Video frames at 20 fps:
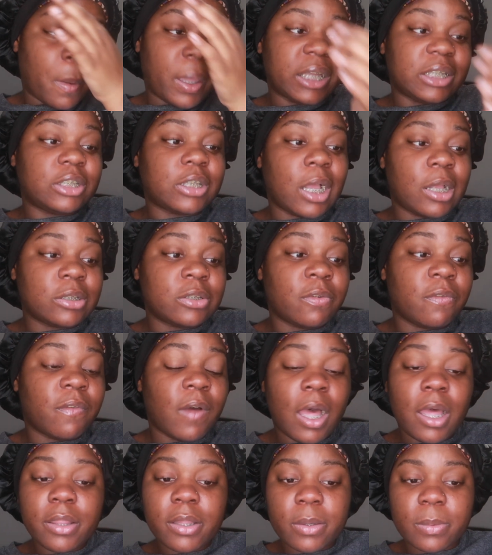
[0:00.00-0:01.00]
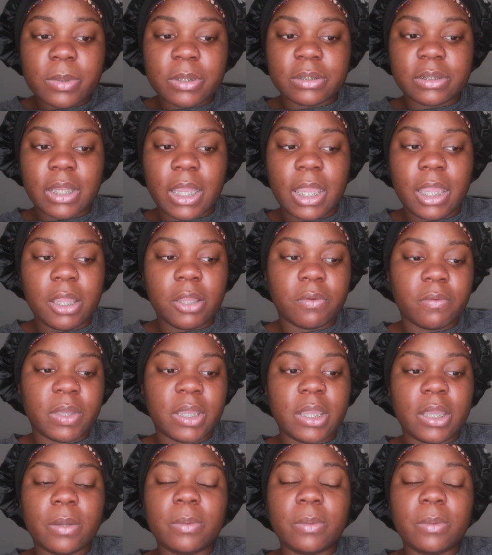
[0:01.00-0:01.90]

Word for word: my child's father was angry.